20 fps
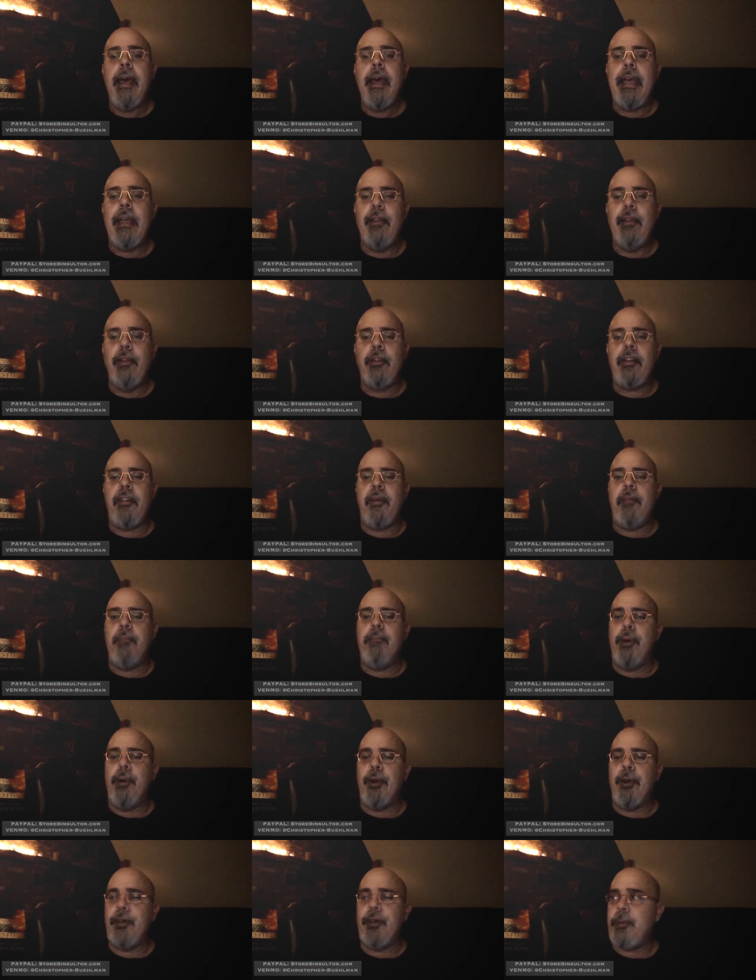He looked at the
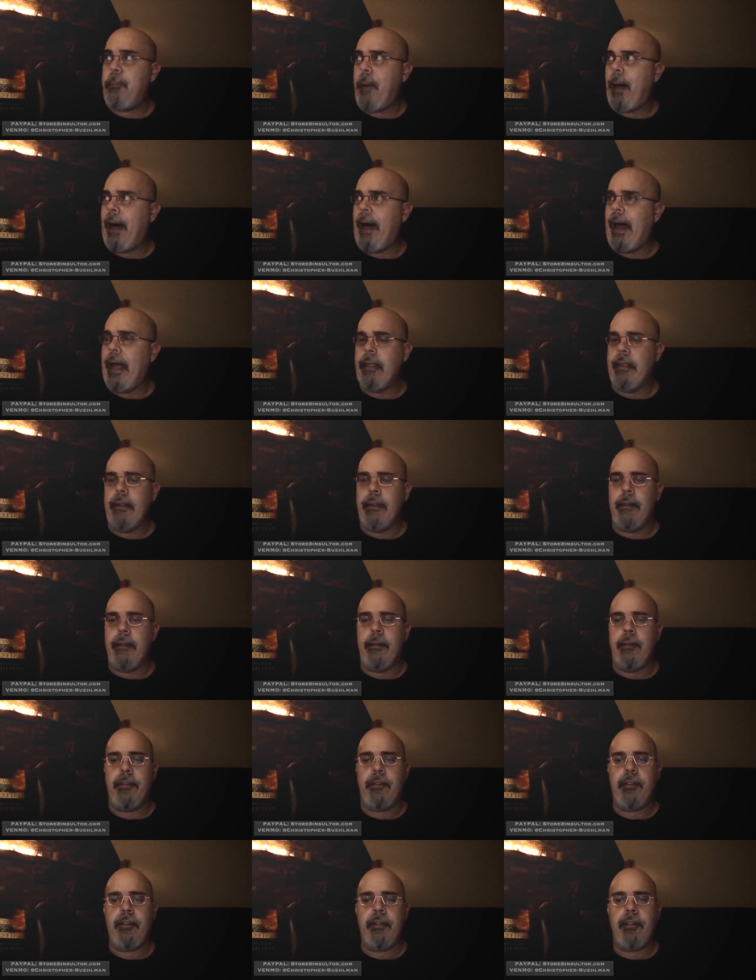burned
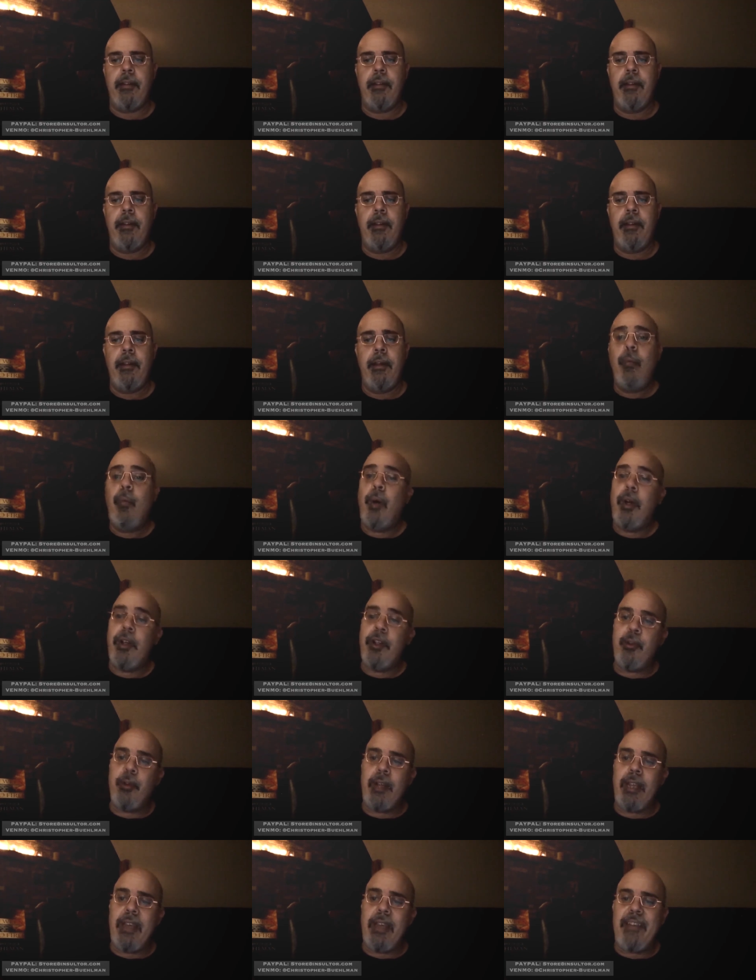pilings,
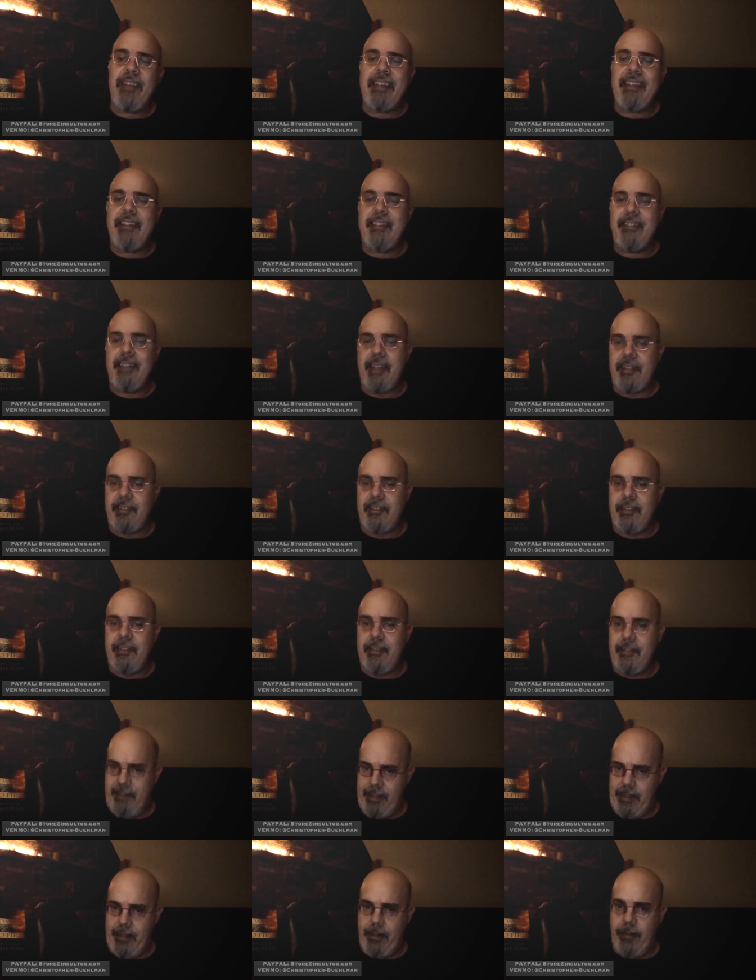wondering if it
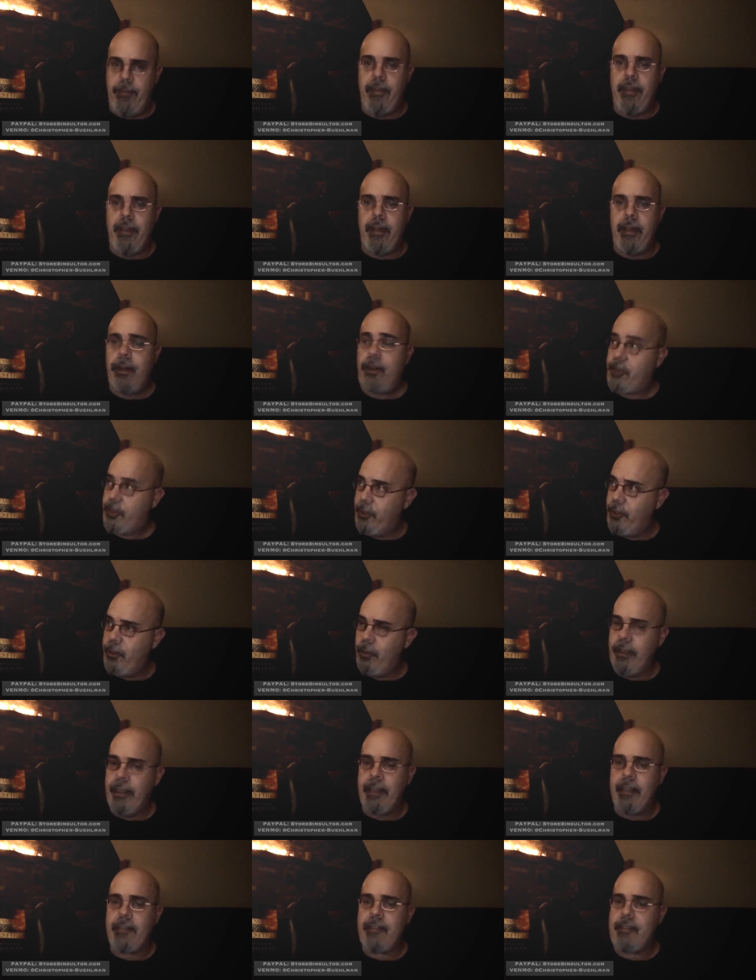nested down there,
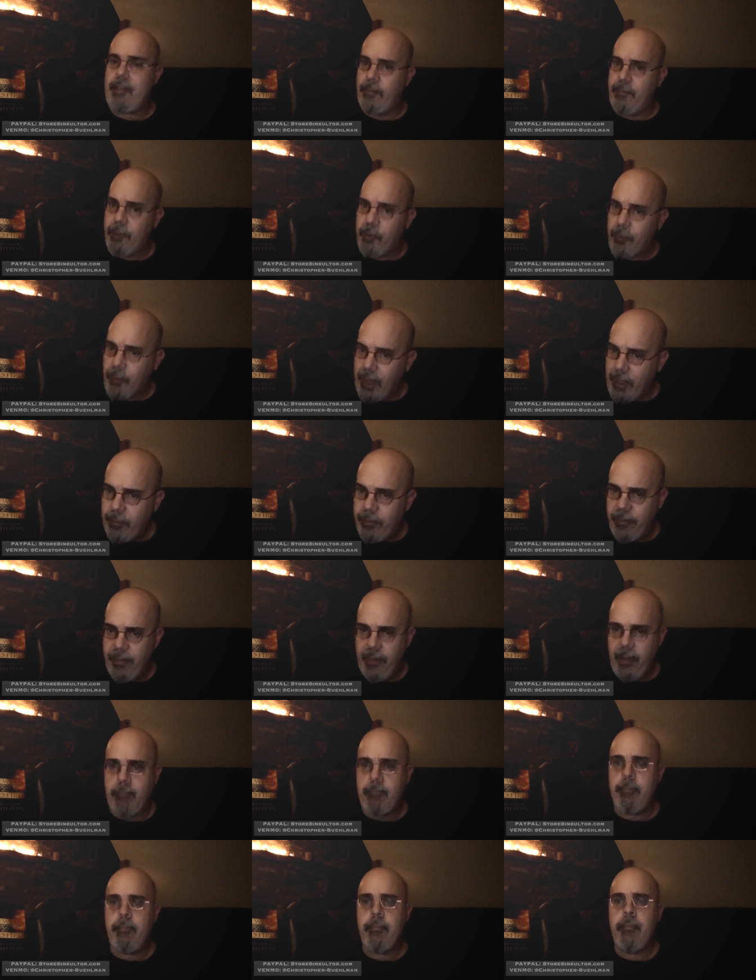curling itself around
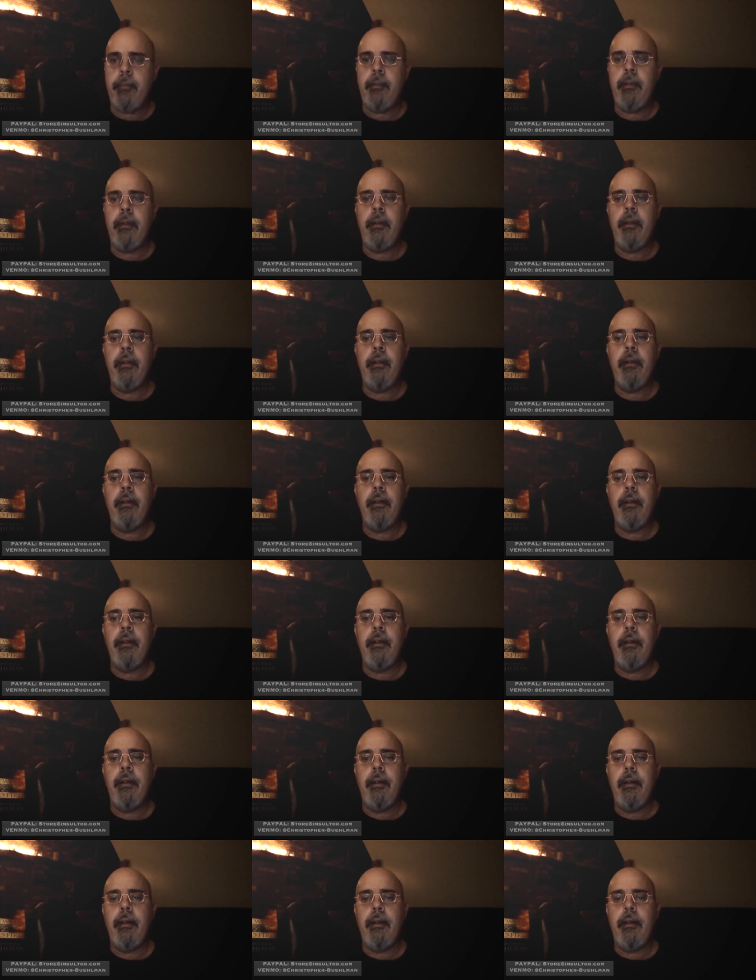them.
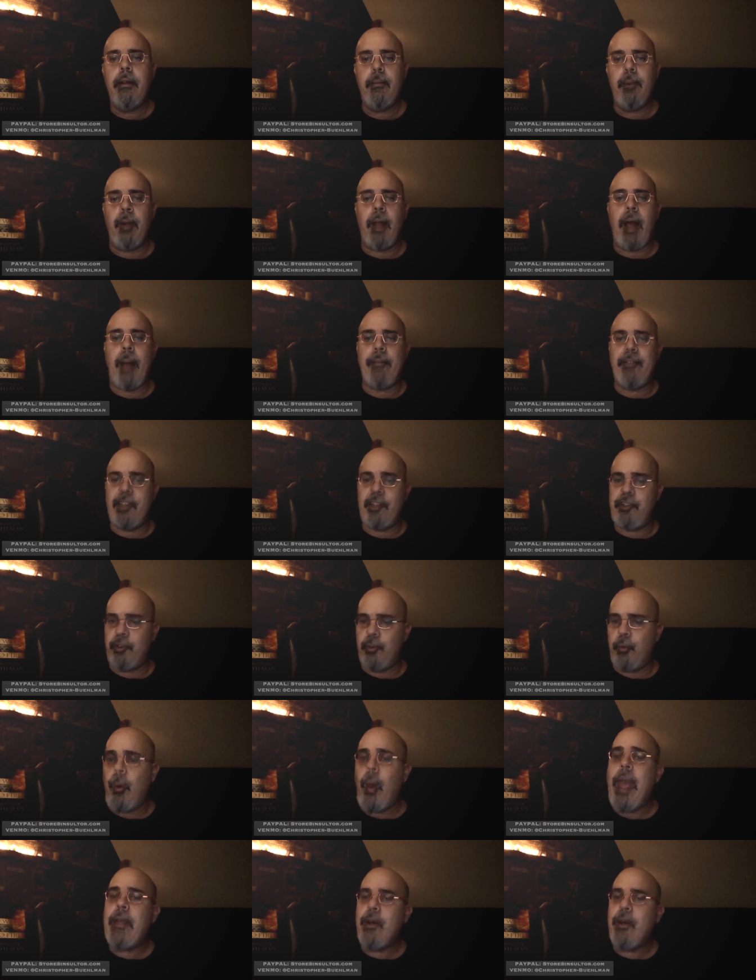Perhaps he should
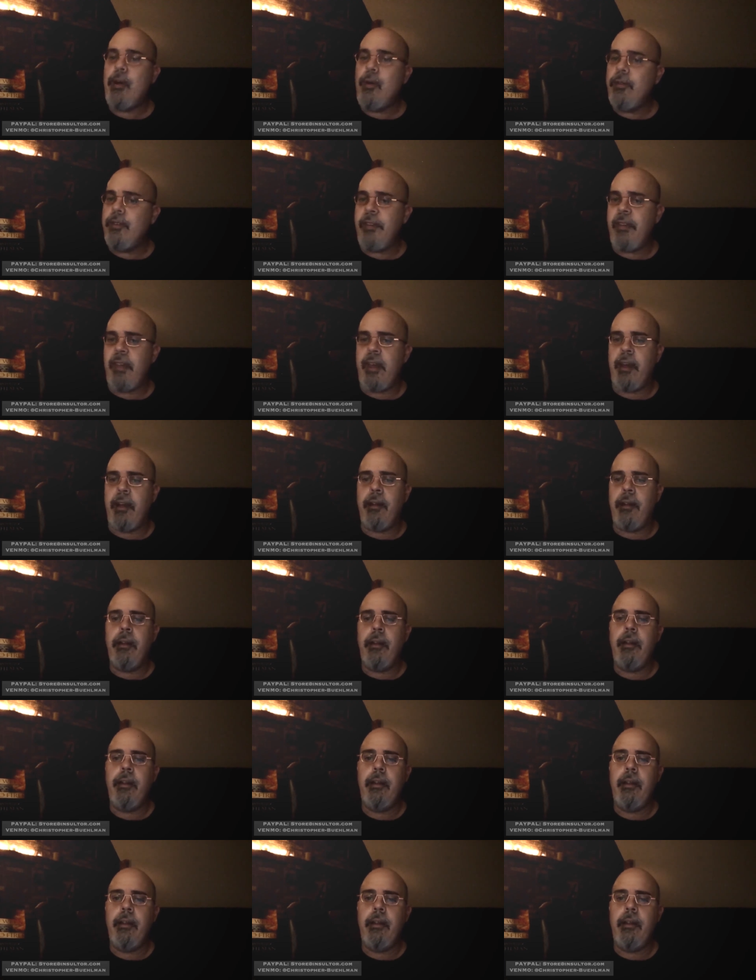wade over there.